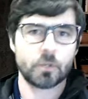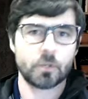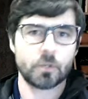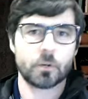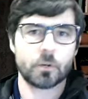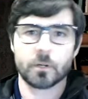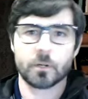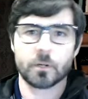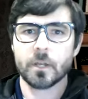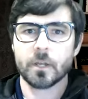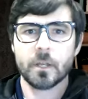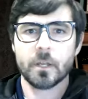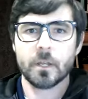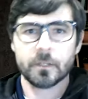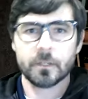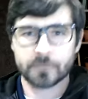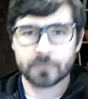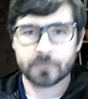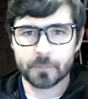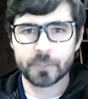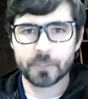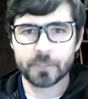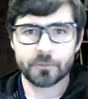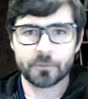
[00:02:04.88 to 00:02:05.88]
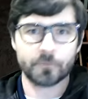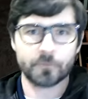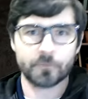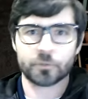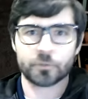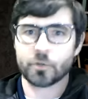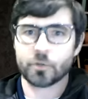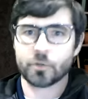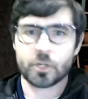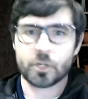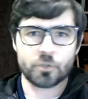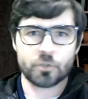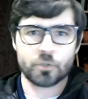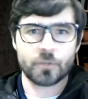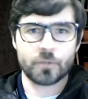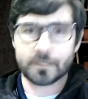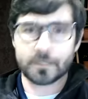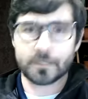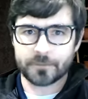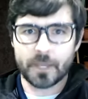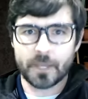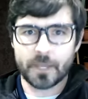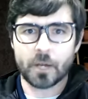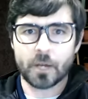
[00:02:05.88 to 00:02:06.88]
or some piece of infrastructure
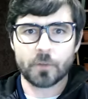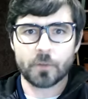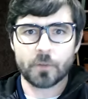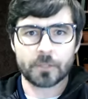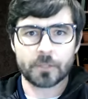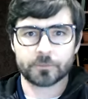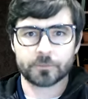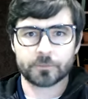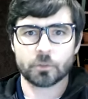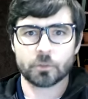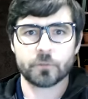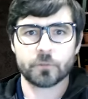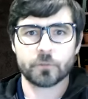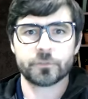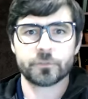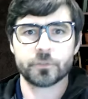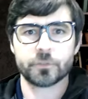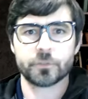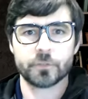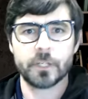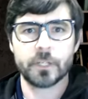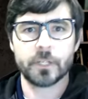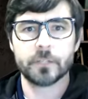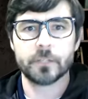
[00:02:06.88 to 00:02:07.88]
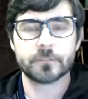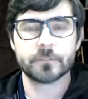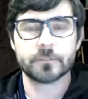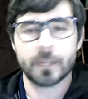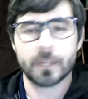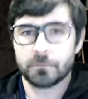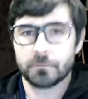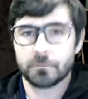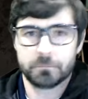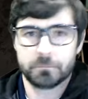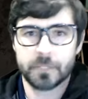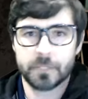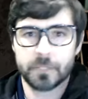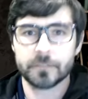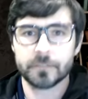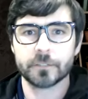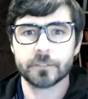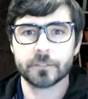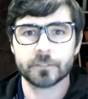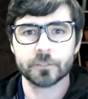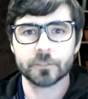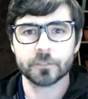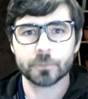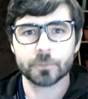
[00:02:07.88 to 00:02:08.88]
that's there that serves your needs that didn't
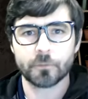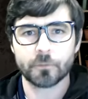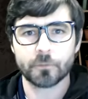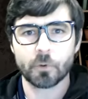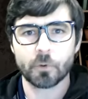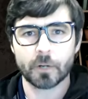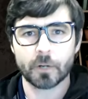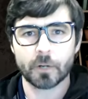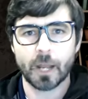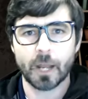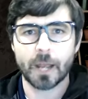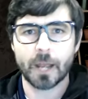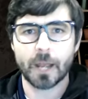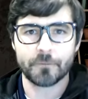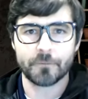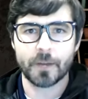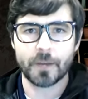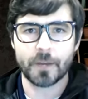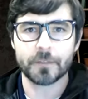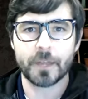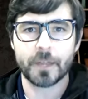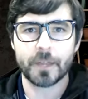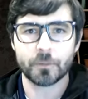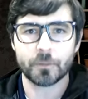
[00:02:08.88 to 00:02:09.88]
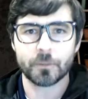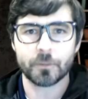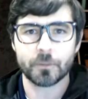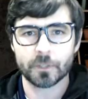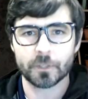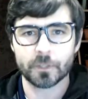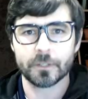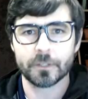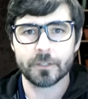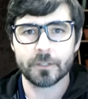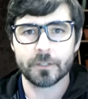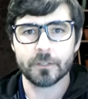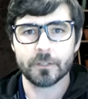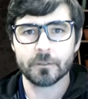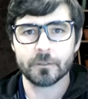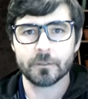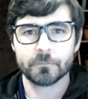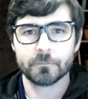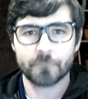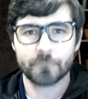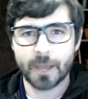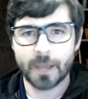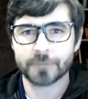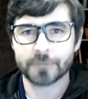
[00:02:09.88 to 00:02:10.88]
exist before. I find that really
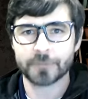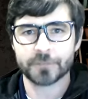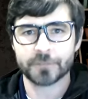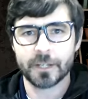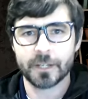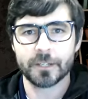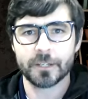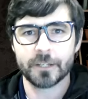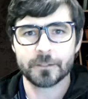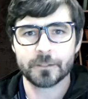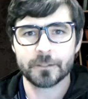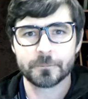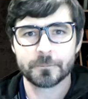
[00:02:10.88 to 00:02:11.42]
fascinating.